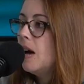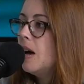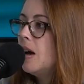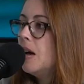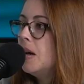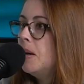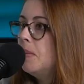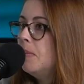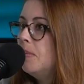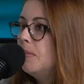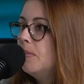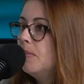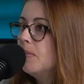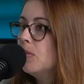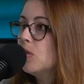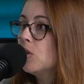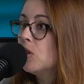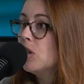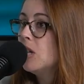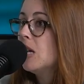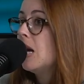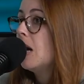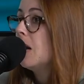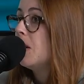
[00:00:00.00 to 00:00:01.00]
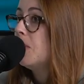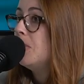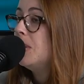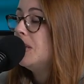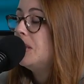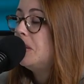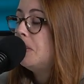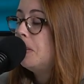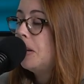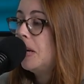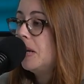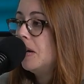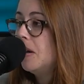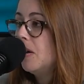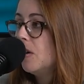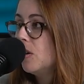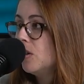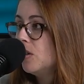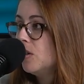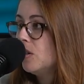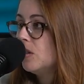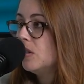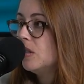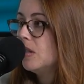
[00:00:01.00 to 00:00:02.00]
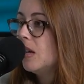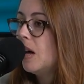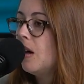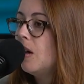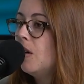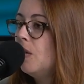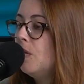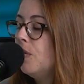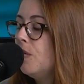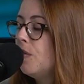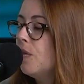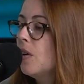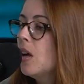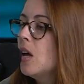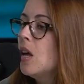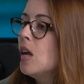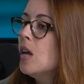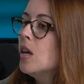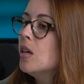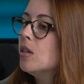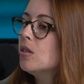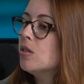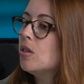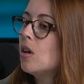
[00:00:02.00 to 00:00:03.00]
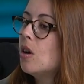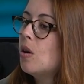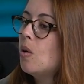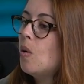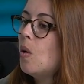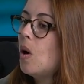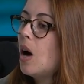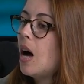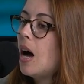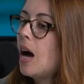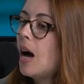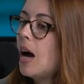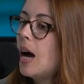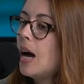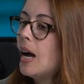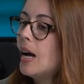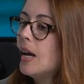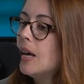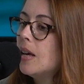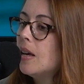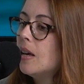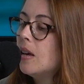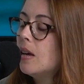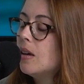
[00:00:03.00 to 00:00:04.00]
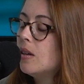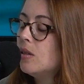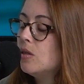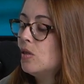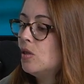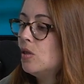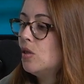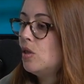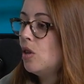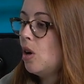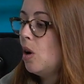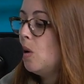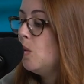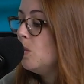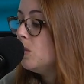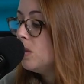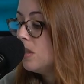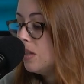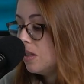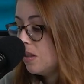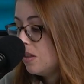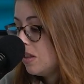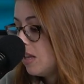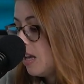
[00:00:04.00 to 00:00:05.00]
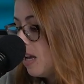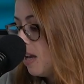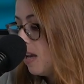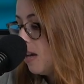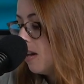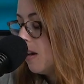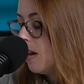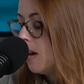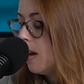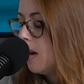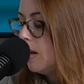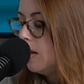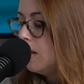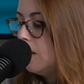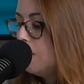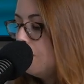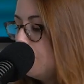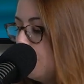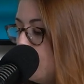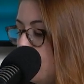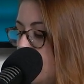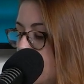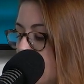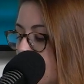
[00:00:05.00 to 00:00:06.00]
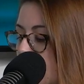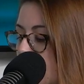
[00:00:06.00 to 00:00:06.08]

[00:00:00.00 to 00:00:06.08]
um, learning how to be dependent on yourself. Mm-hmm. So I don't think I need to pull